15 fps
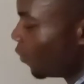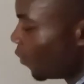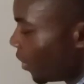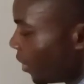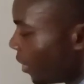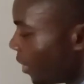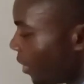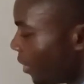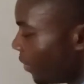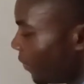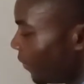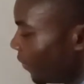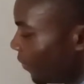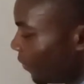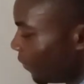we
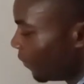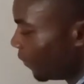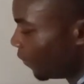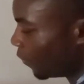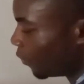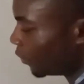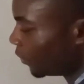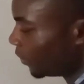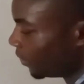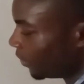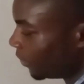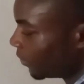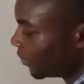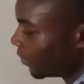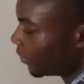have
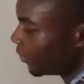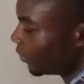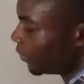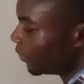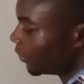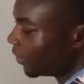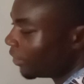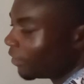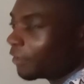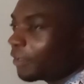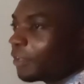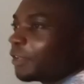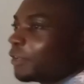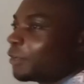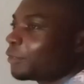40. Okay?
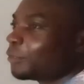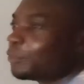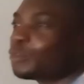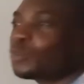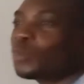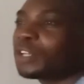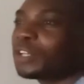Do